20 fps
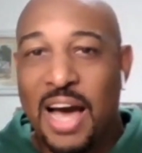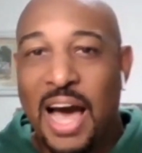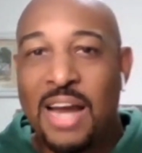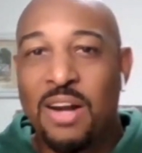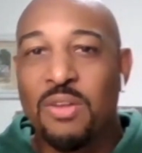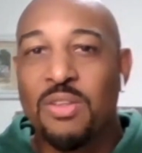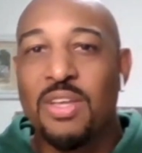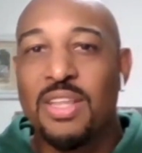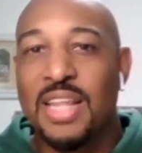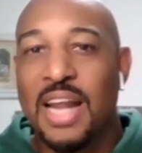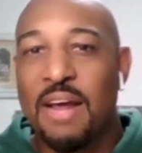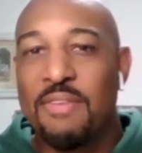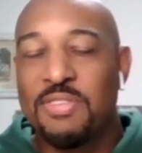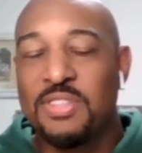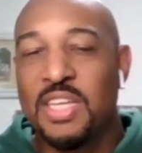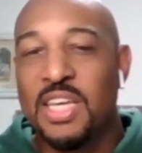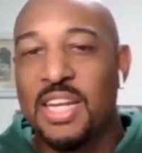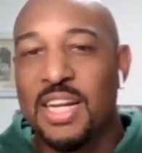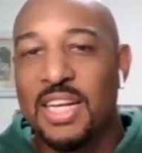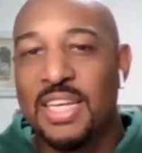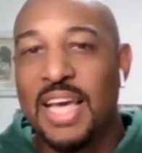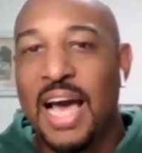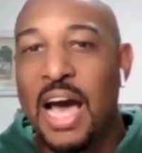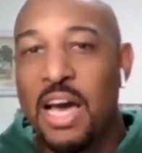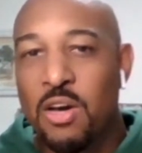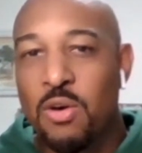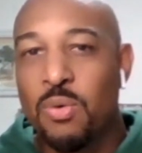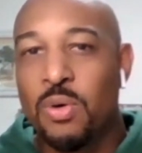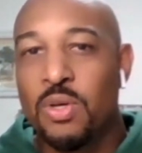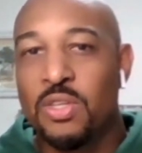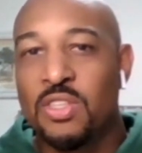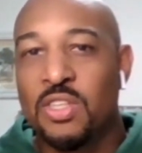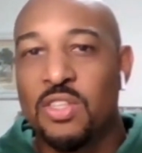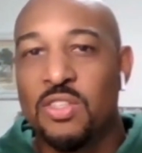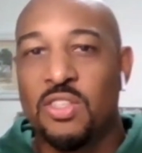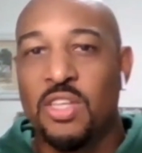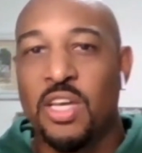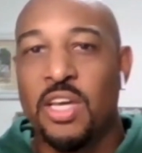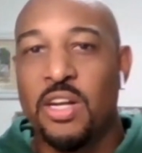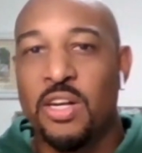I don't know that I've seen a guy who was
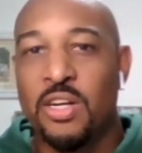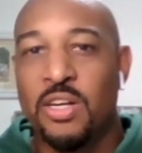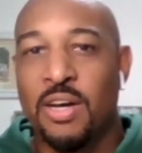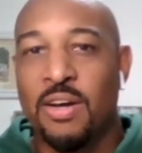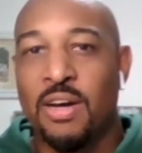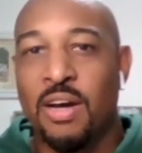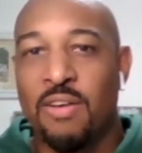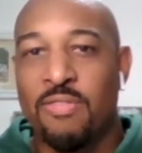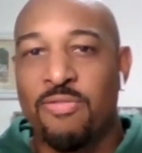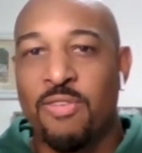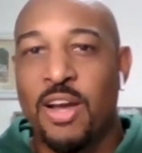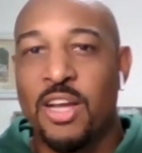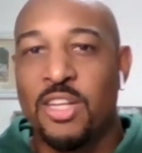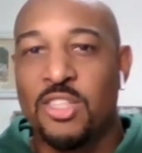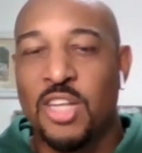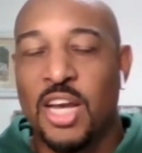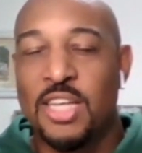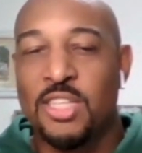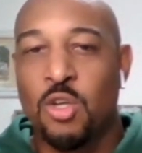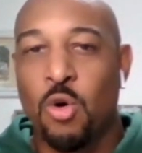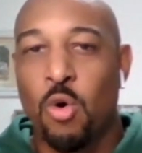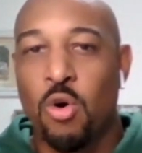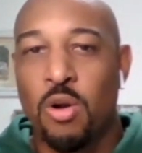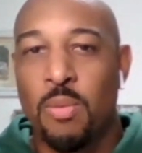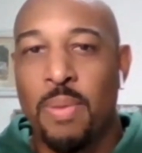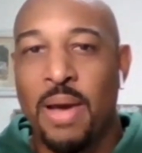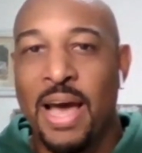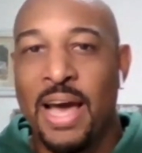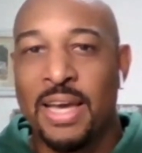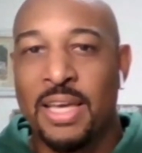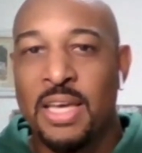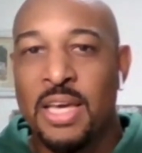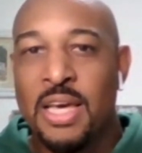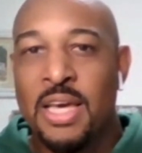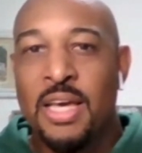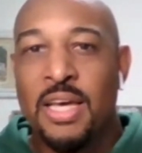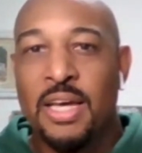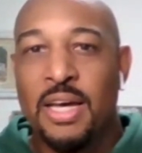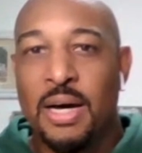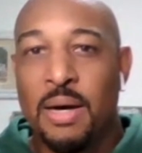considered a, a franchise quarterback,
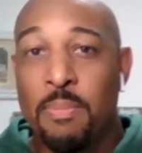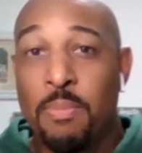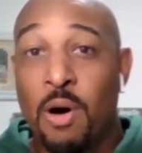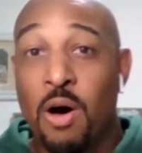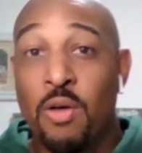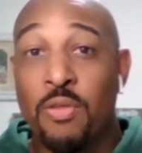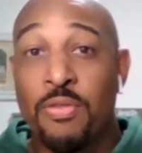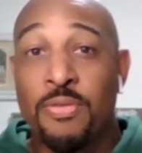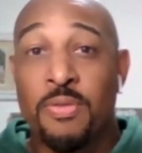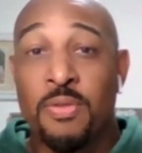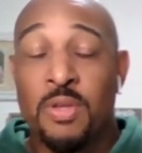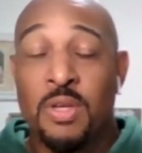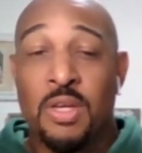uh, both